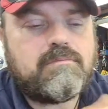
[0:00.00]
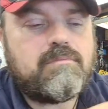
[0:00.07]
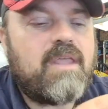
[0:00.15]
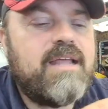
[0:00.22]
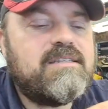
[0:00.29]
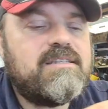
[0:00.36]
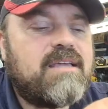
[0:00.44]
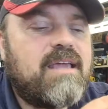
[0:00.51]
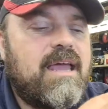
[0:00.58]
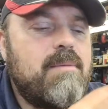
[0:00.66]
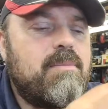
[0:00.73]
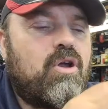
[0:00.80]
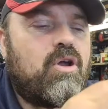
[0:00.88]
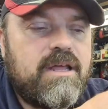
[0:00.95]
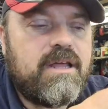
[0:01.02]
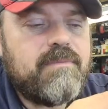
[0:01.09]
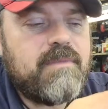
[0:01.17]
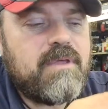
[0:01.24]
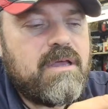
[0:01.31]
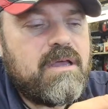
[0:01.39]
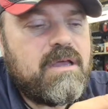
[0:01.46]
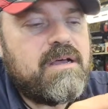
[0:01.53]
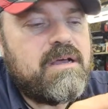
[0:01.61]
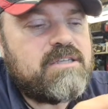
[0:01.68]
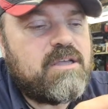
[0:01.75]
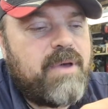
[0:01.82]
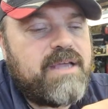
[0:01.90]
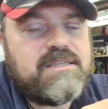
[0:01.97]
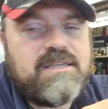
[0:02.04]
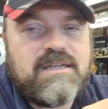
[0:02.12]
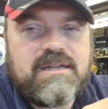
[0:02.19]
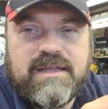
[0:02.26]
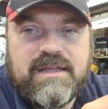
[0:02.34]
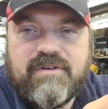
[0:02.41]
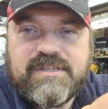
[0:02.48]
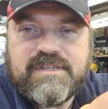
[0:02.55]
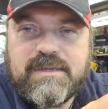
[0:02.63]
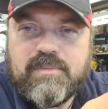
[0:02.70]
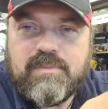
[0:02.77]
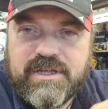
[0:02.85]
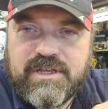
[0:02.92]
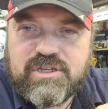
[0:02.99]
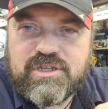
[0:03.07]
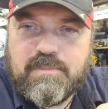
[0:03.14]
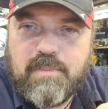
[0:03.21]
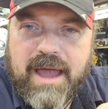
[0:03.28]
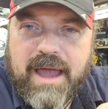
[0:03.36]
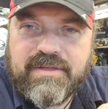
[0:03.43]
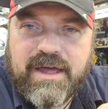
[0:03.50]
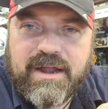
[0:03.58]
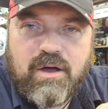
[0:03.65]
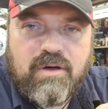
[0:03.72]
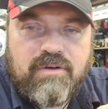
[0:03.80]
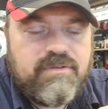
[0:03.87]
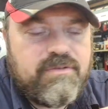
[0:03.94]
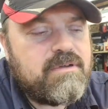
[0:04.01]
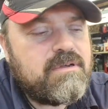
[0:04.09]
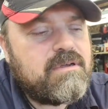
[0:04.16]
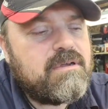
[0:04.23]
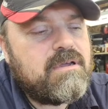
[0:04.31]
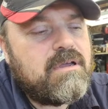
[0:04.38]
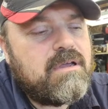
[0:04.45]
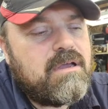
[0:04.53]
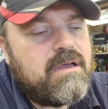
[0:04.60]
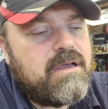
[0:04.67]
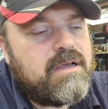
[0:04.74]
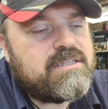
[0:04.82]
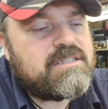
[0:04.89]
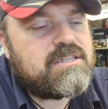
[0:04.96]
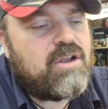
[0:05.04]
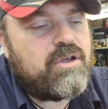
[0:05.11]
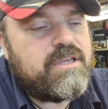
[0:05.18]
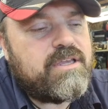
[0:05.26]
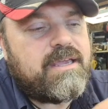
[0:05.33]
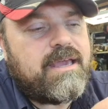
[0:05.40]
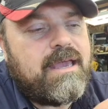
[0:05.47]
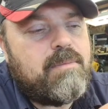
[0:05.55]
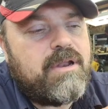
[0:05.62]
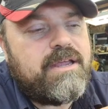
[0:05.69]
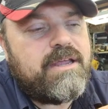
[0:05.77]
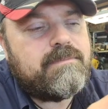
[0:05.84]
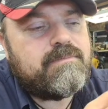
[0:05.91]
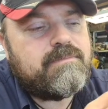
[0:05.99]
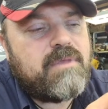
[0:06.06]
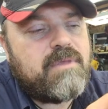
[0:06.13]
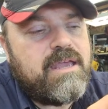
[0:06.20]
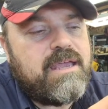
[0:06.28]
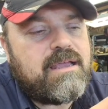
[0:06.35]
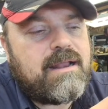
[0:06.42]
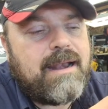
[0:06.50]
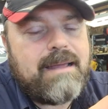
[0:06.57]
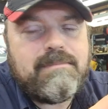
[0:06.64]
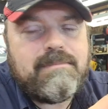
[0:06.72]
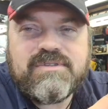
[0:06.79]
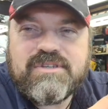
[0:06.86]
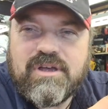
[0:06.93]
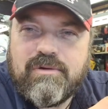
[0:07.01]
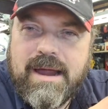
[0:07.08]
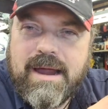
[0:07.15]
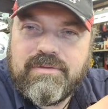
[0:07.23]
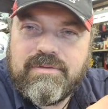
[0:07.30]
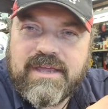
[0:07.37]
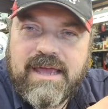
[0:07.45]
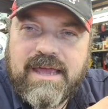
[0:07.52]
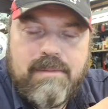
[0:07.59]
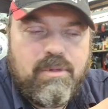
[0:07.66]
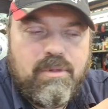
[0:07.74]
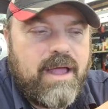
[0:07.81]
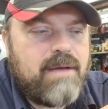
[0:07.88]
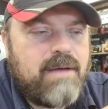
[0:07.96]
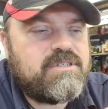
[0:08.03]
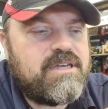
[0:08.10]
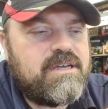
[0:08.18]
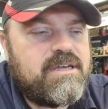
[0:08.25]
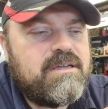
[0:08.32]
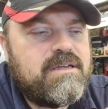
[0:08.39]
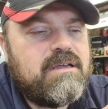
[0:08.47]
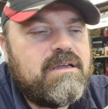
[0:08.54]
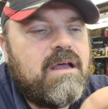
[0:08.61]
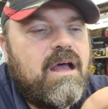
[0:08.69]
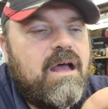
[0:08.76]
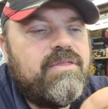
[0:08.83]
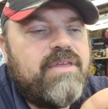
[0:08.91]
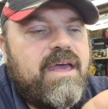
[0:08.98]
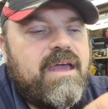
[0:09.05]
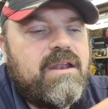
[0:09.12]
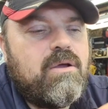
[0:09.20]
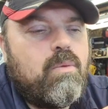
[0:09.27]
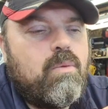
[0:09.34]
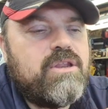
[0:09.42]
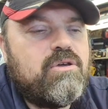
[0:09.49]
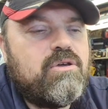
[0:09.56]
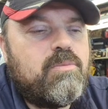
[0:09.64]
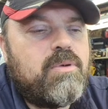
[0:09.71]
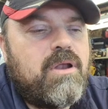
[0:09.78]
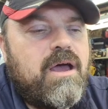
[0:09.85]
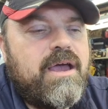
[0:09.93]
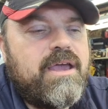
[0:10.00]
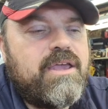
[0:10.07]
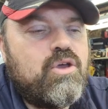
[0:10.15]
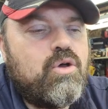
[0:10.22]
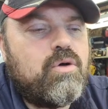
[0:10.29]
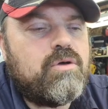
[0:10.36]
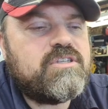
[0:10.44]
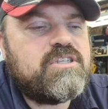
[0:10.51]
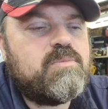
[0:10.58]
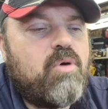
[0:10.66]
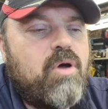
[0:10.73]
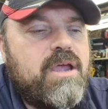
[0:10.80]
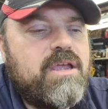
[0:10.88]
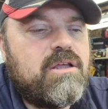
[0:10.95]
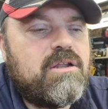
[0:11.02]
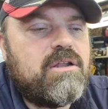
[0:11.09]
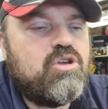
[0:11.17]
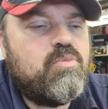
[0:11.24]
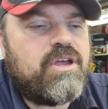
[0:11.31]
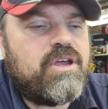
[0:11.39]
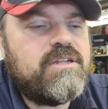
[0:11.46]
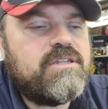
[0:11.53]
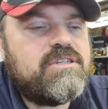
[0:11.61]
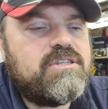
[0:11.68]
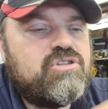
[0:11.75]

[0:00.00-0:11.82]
it's a cable oiler. So basically, very simply, you just back that off, slot your cable in, it clamps around the cable outer, and then when you apply your spray, your lubricant,